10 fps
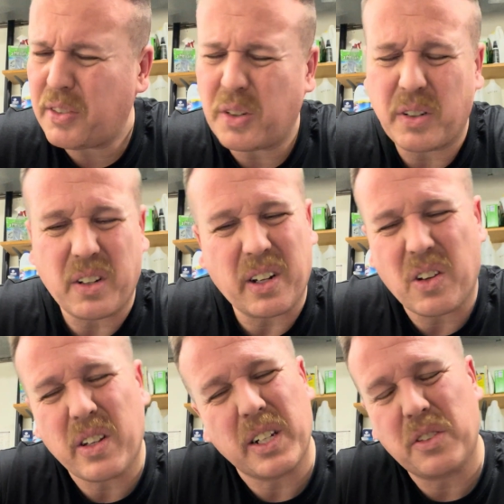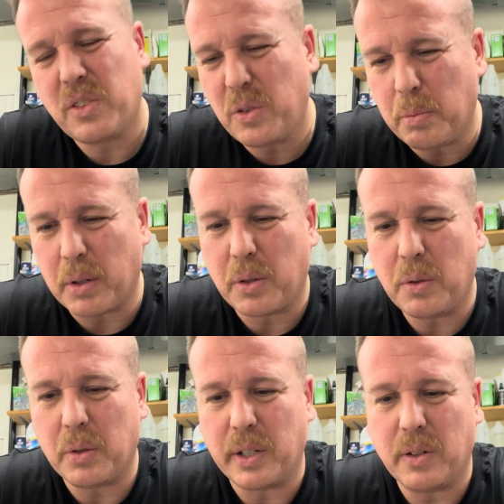So I thought, oh, that's super
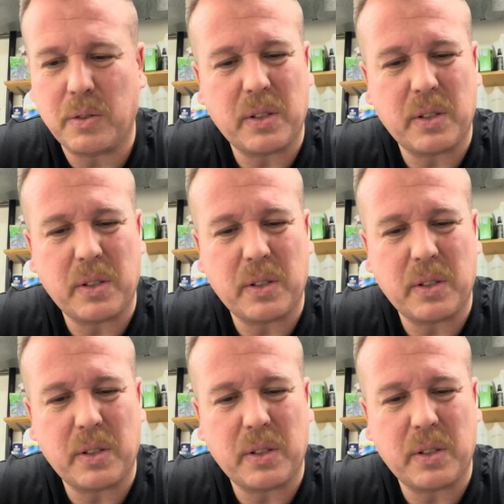cool, you know.